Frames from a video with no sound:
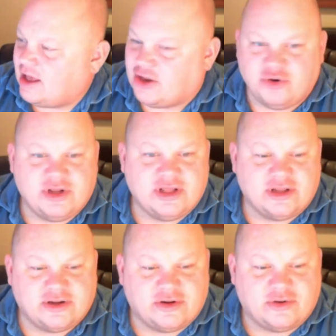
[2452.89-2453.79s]
and you
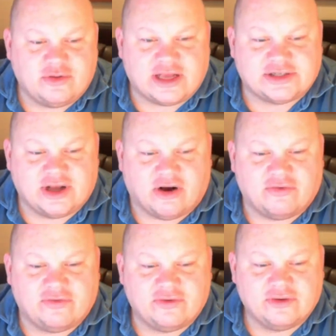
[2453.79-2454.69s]
needed to do that
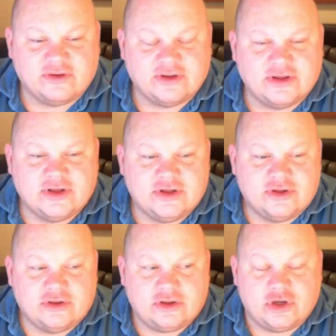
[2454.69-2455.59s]
shelf,
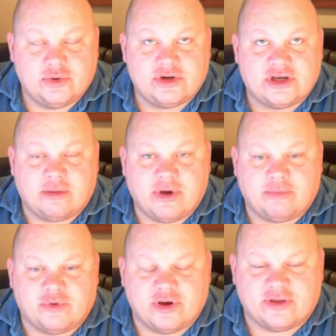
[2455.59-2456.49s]
you would come
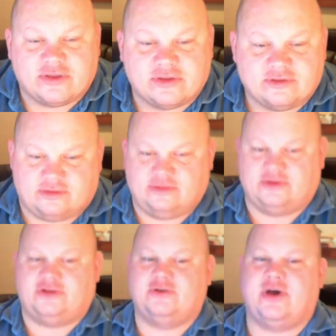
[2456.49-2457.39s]
up with the
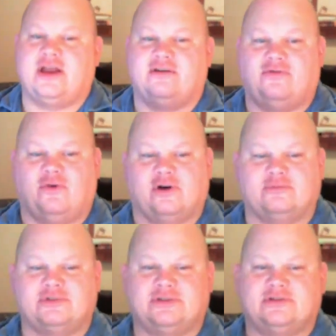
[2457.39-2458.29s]
two end
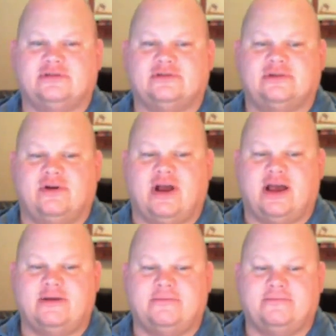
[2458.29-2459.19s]
forms,
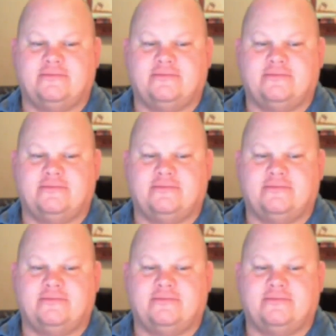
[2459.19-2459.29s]
right?